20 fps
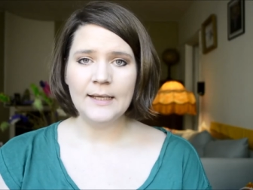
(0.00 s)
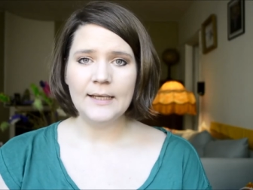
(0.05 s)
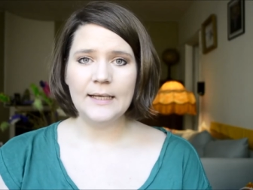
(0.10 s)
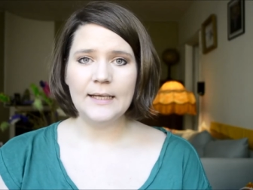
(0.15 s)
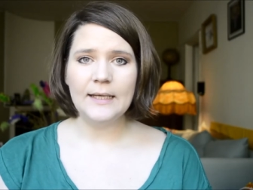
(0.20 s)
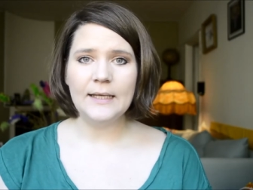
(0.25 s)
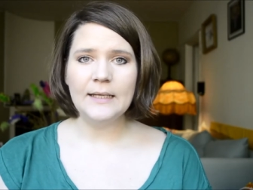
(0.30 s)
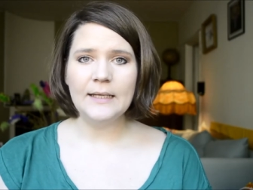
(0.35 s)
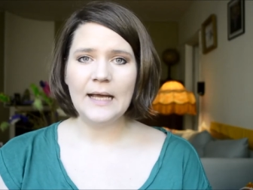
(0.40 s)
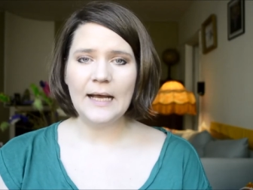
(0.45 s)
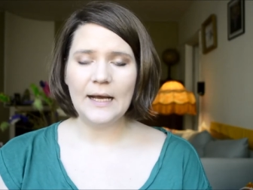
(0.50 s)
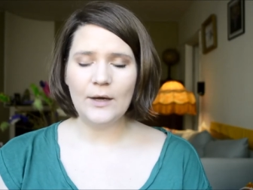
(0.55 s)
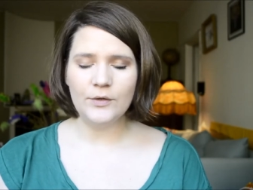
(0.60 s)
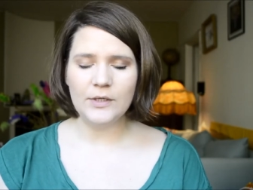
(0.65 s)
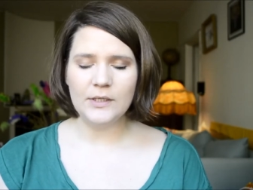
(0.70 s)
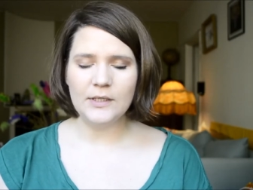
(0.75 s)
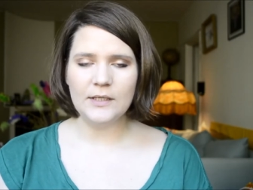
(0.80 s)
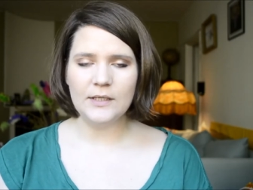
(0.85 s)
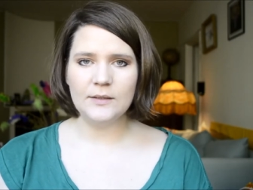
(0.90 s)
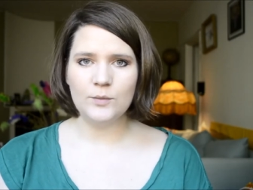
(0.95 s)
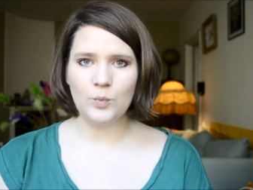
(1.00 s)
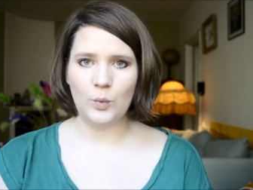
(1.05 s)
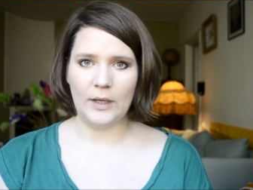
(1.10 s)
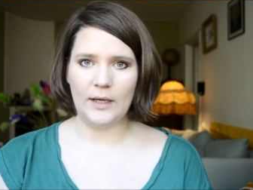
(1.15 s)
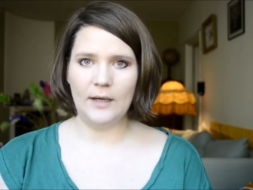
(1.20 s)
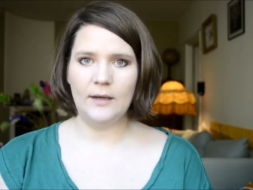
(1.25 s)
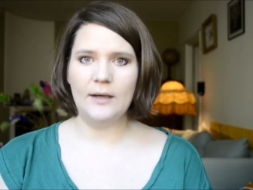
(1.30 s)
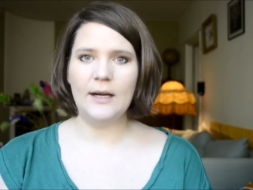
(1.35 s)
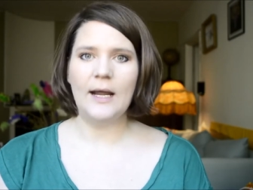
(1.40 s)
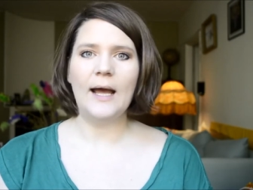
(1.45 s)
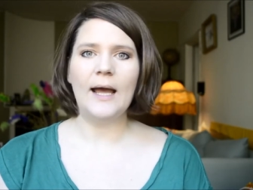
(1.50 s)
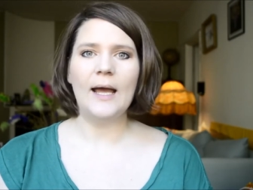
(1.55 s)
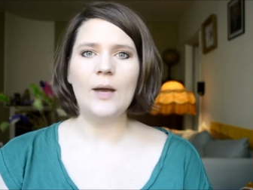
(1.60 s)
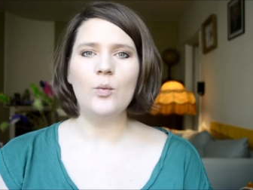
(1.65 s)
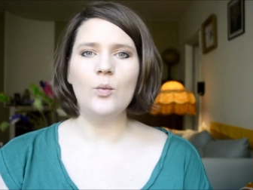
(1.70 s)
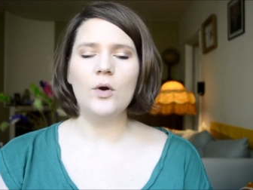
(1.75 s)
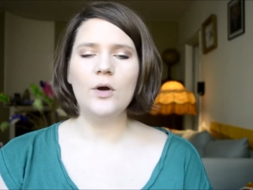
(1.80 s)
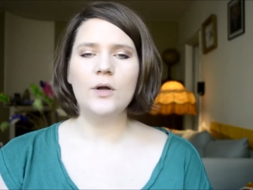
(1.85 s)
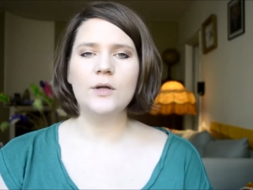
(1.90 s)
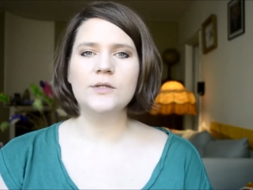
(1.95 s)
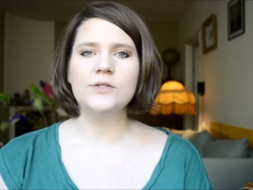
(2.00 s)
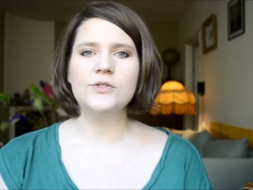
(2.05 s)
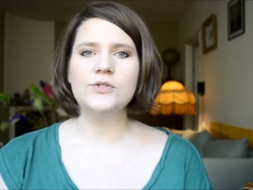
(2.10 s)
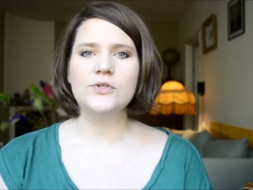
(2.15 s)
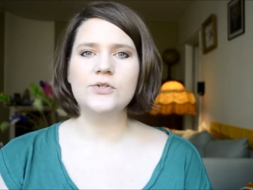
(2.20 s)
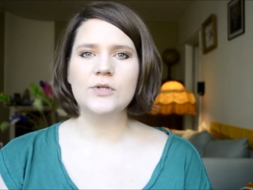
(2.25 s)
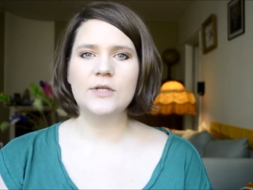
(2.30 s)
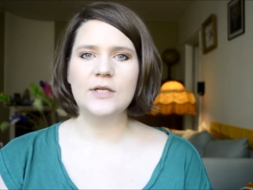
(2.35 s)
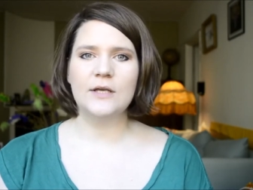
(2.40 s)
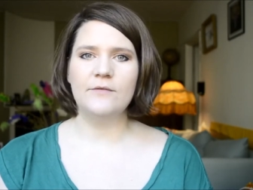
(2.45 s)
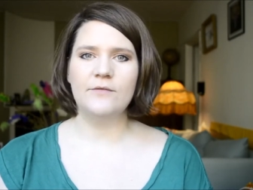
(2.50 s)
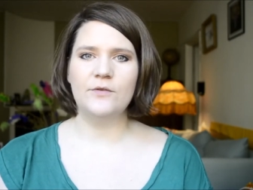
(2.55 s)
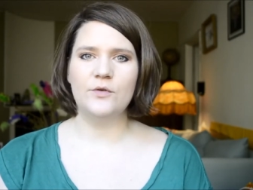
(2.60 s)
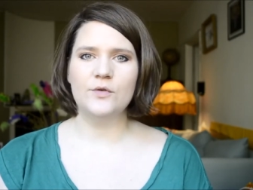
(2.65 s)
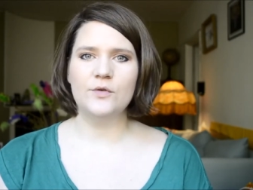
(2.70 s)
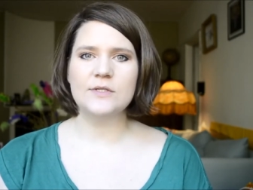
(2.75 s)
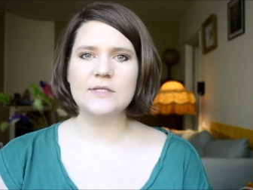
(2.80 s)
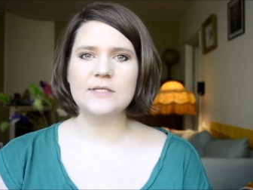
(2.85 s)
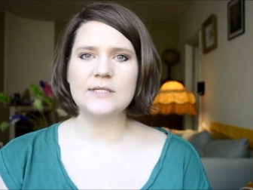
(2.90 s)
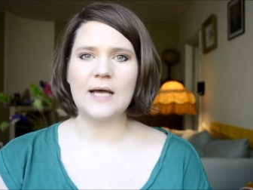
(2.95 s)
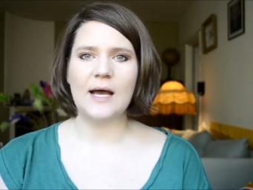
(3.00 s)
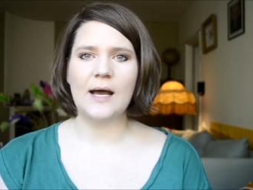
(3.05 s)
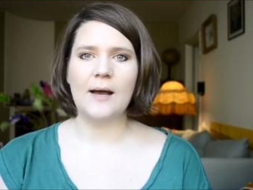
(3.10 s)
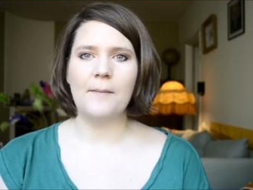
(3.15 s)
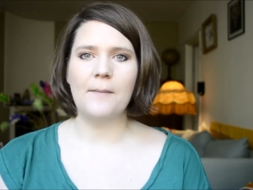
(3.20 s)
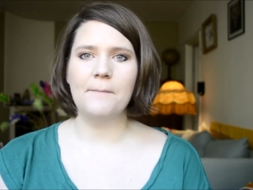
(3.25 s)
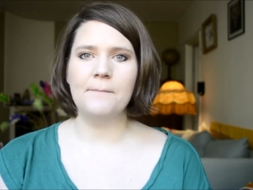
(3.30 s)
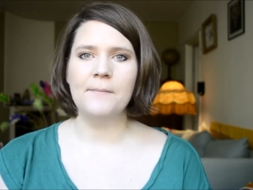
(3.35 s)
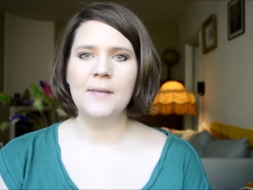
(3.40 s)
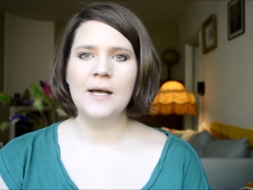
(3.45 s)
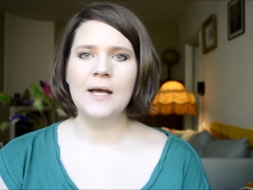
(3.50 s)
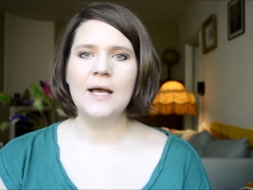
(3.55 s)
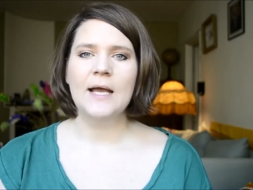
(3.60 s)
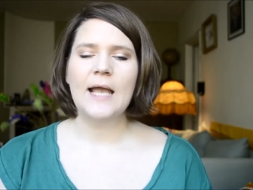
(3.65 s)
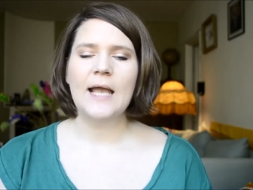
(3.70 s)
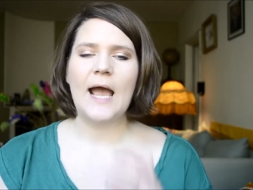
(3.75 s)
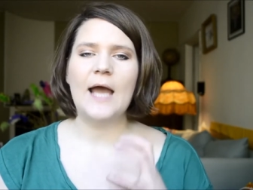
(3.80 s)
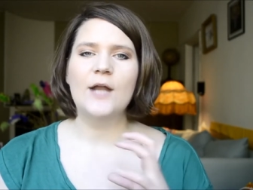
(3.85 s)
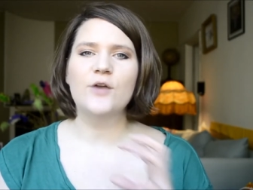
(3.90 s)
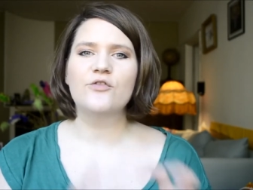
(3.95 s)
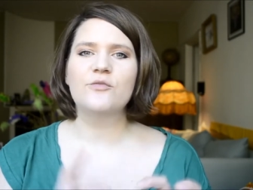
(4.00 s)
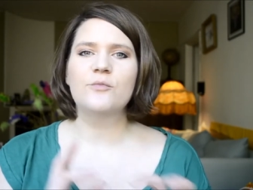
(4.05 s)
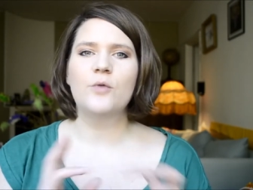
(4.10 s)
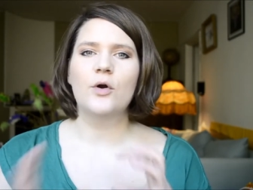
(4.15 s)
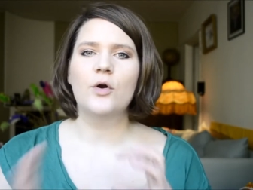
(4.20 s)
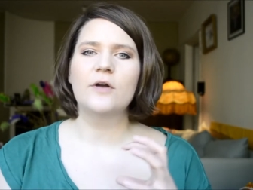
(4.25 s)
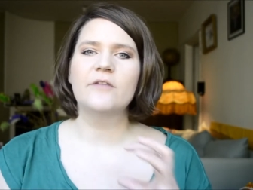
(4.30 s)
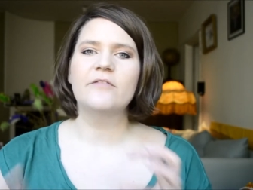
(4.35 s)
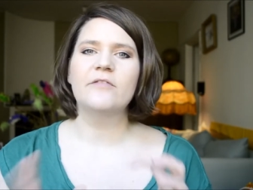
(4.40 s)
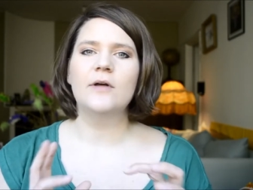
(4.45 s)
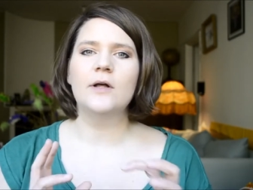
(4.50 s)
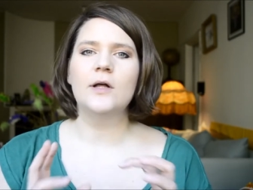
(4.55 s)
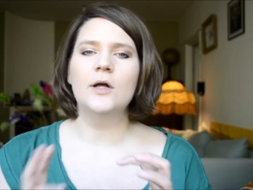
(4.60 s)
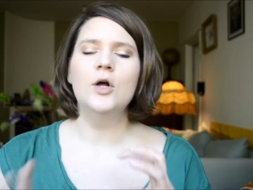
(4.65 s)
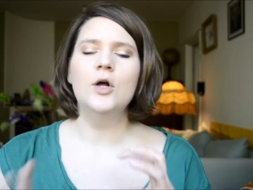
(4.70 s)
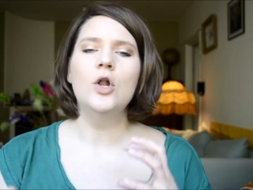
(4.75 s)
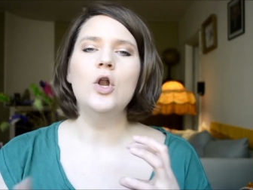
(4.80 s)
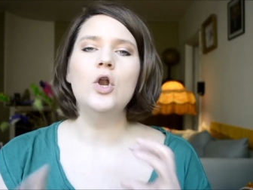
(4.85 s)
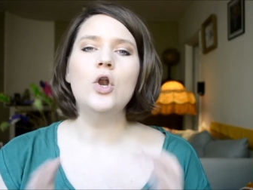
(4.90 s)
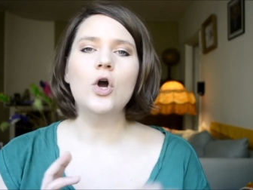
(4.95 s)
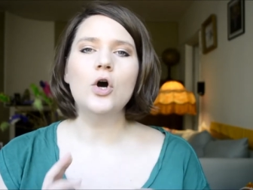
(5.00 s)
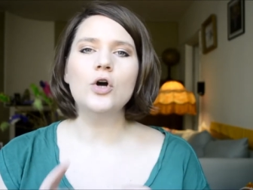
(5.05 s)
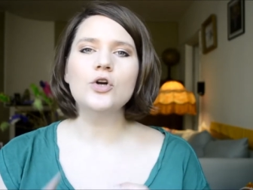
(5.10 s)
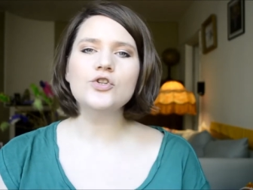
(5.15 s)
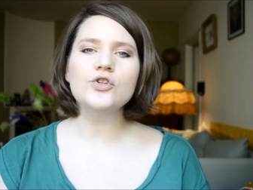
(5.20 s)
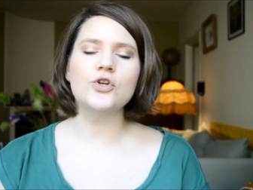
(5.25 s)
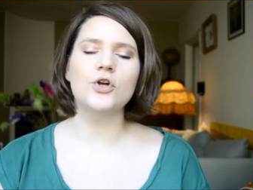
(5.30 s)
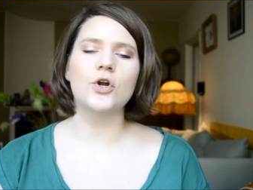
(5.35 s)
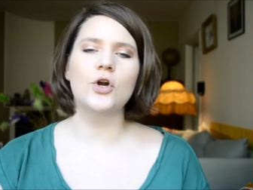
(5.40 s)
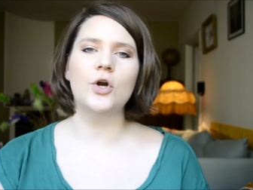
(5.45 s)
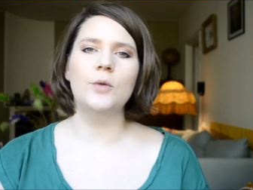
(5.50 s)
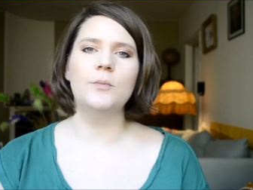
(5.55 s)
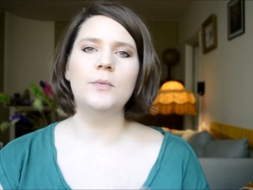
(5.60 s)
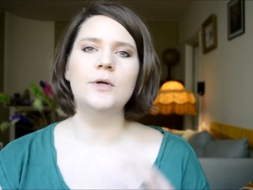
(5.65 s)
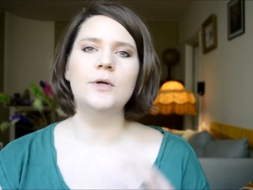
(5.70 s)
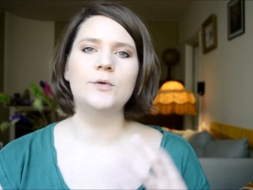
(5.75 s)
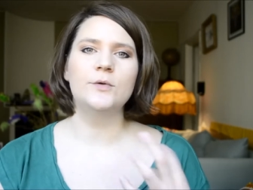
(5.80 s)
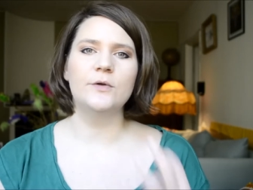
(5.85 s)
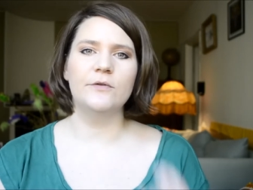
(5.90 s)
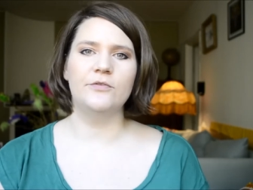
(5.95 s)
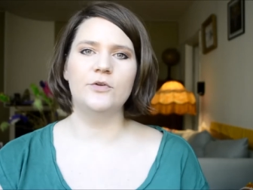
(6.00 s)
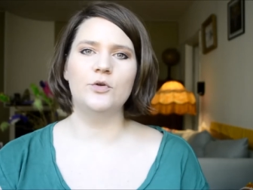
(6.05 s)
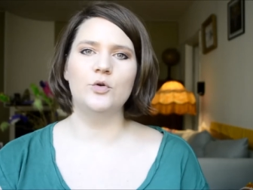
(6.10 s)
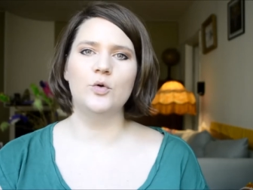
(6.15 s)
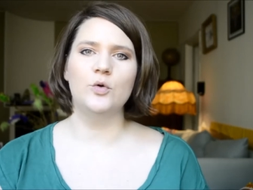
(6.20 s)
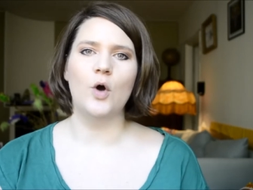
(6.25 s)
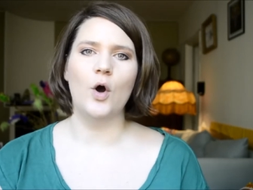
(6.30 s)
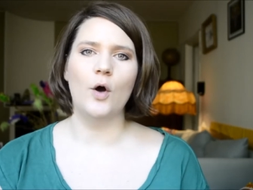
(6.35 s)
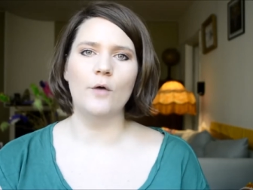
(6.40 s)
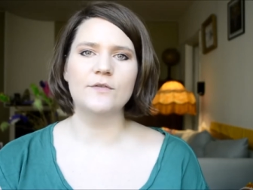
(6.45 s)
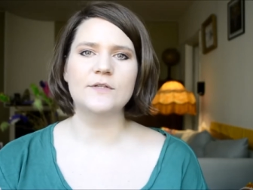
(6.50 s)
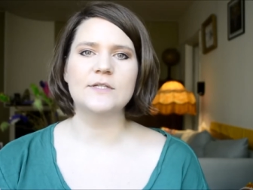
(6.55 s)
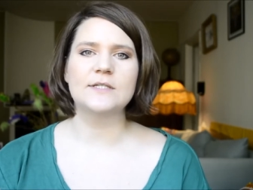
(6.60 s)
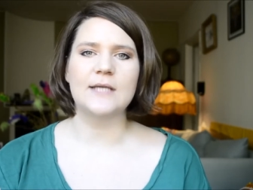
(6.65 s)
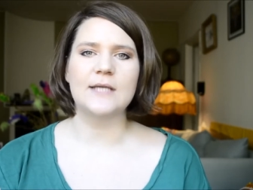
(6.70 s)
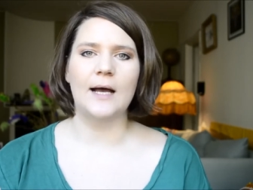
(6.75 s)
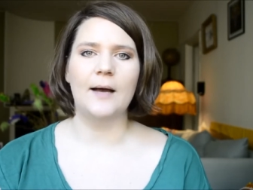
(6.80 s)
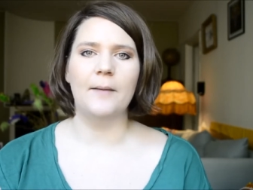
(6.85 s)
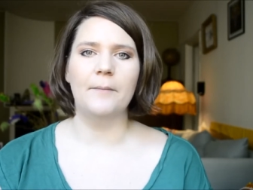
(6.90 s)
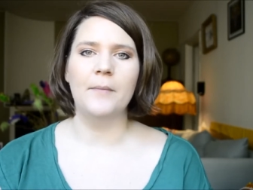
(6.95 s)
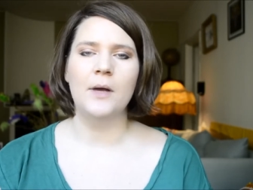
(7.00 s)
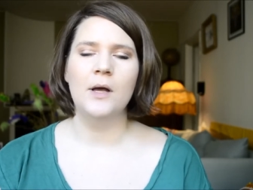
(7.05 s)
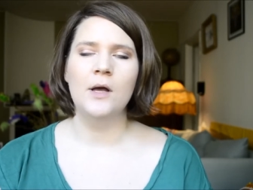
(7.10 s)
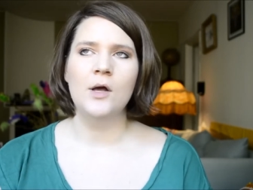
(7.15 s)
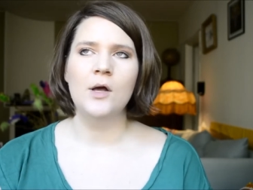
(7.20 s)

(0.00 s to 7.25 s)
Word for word: In How Did It Wear, I want to give you some kind of more of a long-term review of some